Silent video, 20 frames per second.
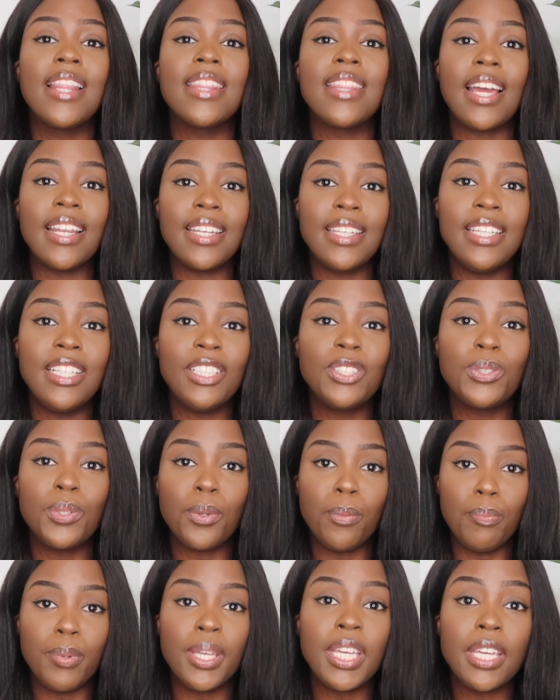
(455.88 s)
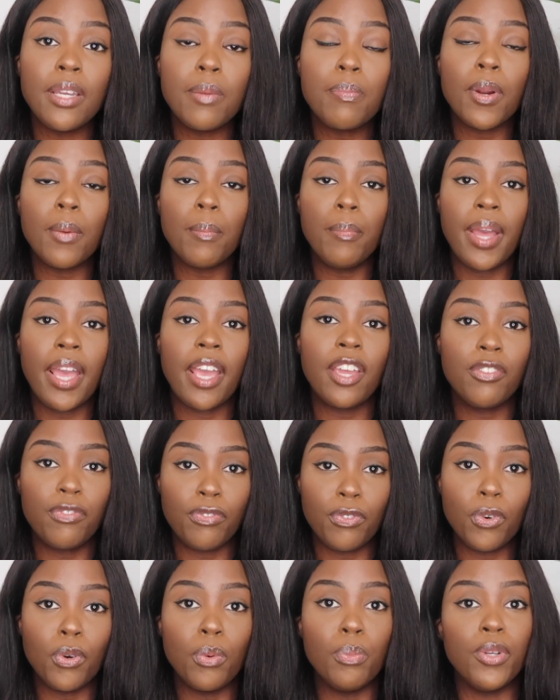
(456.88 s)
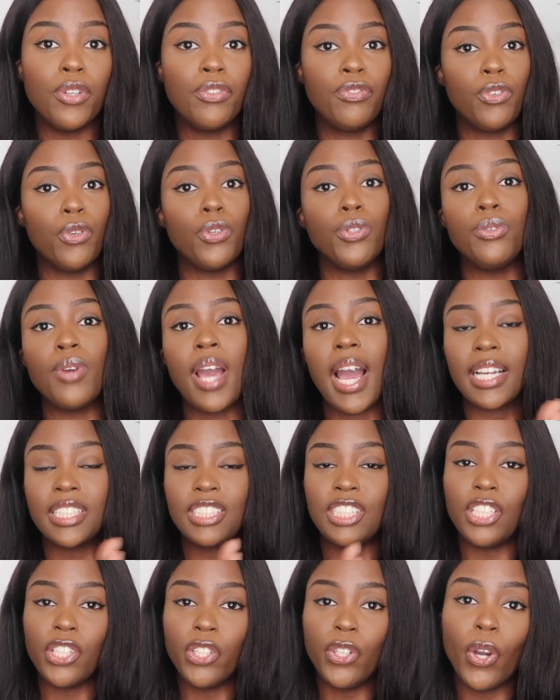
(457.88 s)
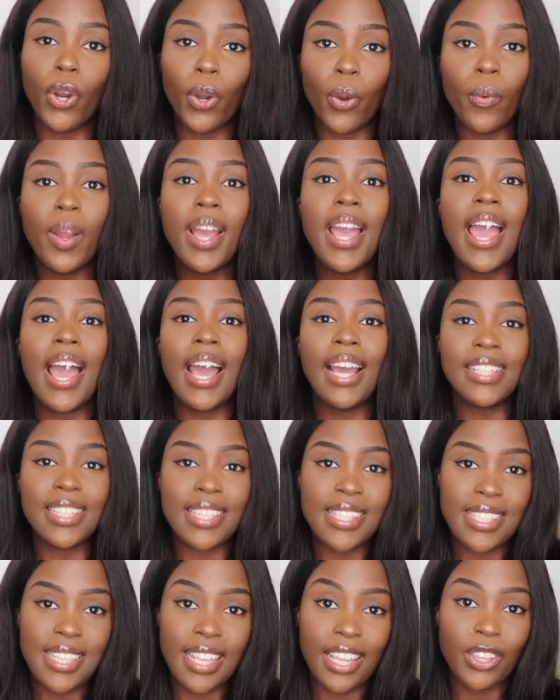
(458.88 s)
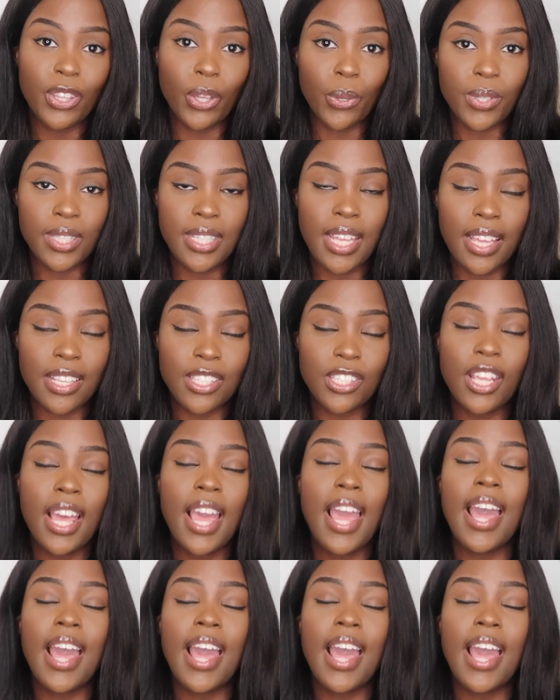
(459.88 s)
that need to be prepared for before you actually go and sit those tests.